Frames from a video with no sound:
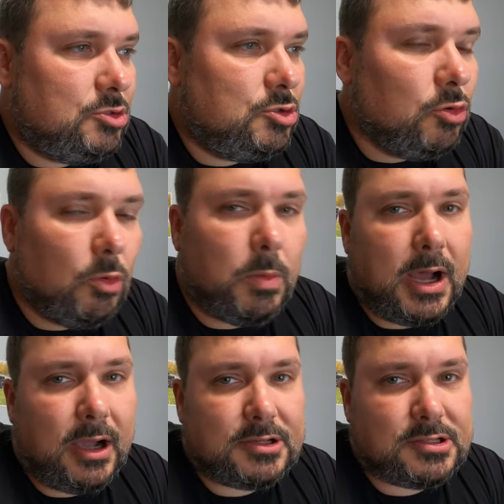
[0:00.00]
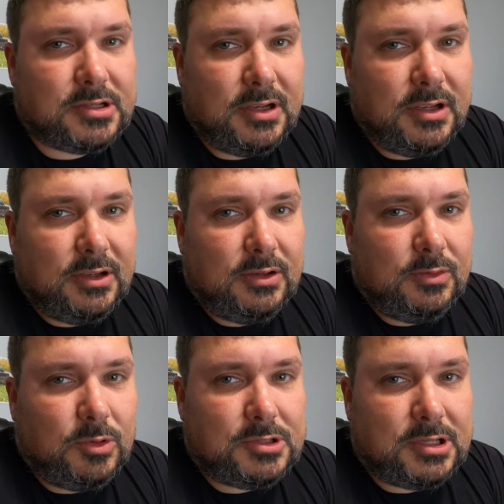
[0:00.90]
toolbox
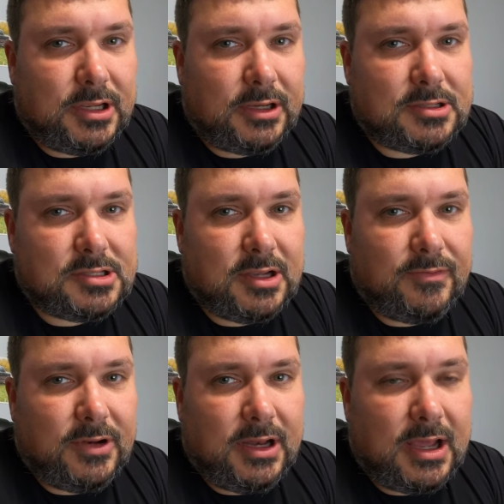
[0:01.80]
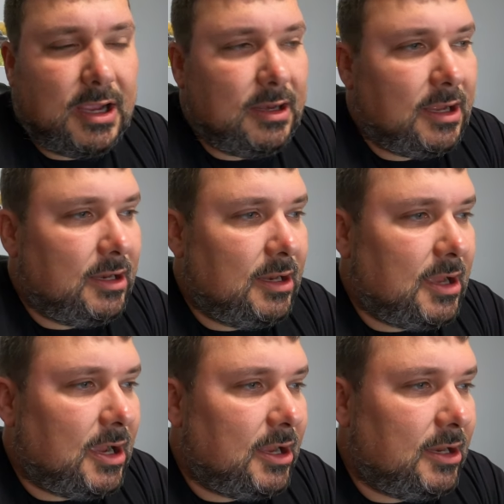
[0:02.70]
was like
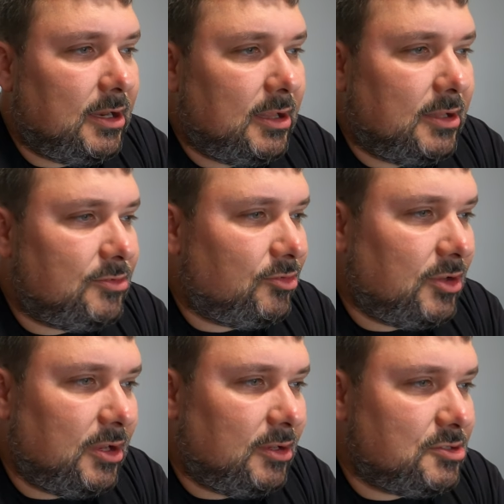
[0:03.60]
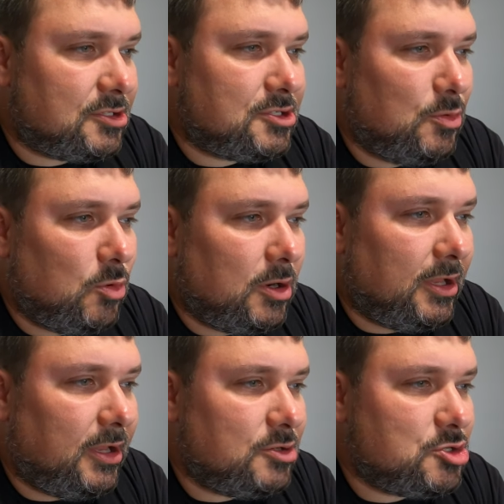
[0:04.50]
$79.99, and it's a
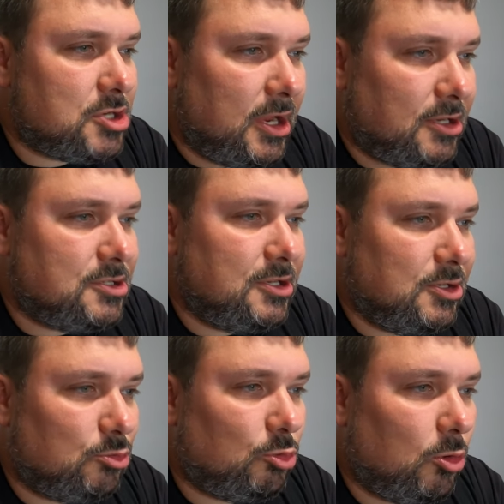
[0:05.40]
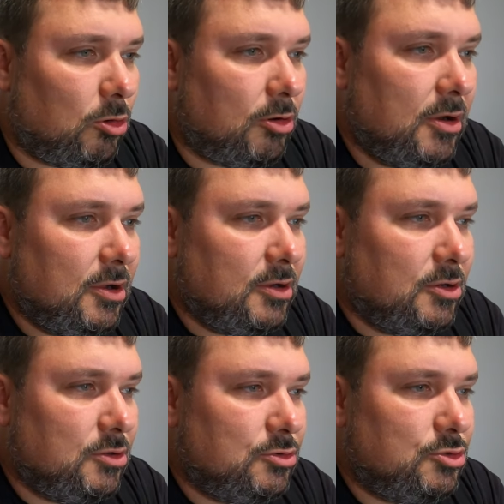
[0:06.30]
61-inch 18-drawer
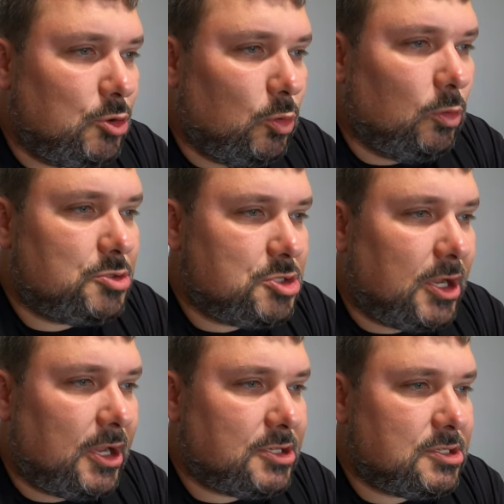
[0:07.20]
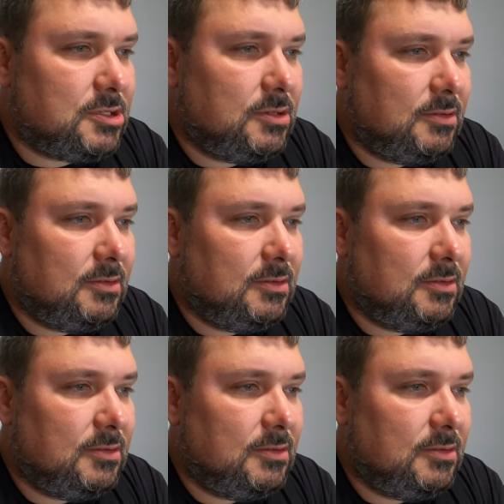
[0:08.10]
tool chest.